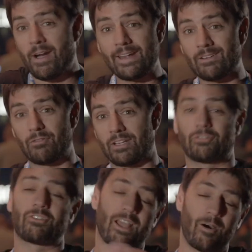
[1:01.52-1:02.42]
great angel
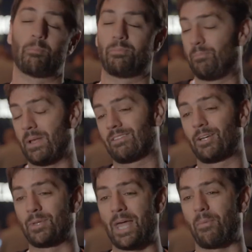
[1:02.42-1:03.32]
investors to help
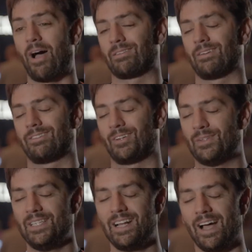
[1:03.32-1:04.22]
basically with that process.
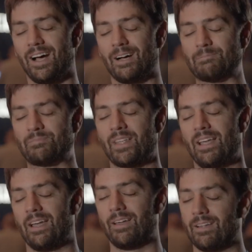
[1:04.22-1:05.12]
So
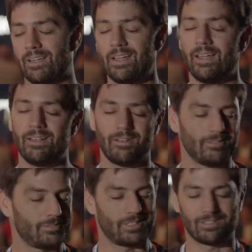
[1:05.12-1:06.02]

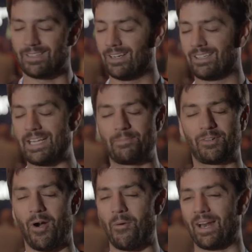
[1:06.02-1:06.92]
it's just going to keep
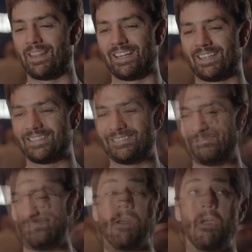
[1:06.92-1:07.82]
growing, I think.
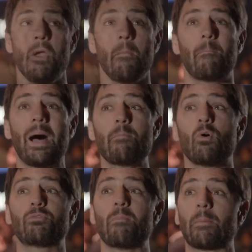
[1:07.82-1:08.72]
My
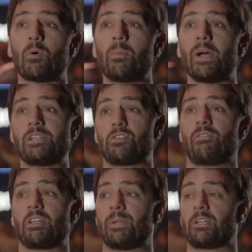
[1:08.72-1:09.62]
most memorable angel
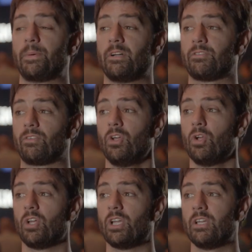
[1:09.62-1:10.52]
investment experience
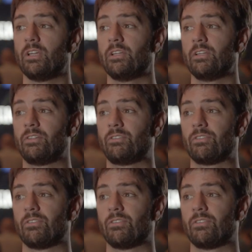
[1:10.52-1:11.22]
is,